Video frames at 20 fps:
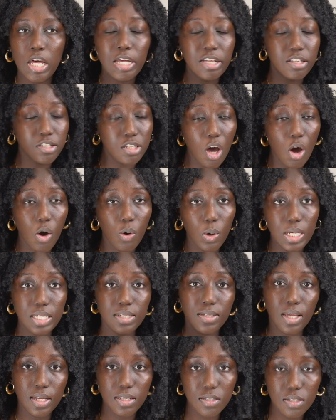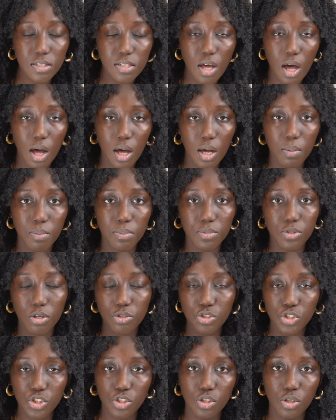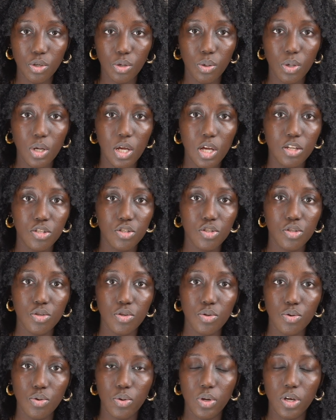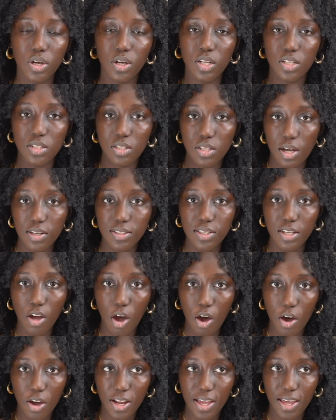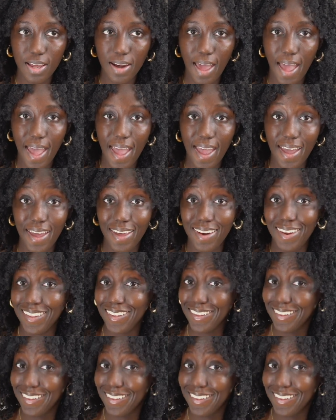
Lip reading: So he sends Dongju to conduct an audit, and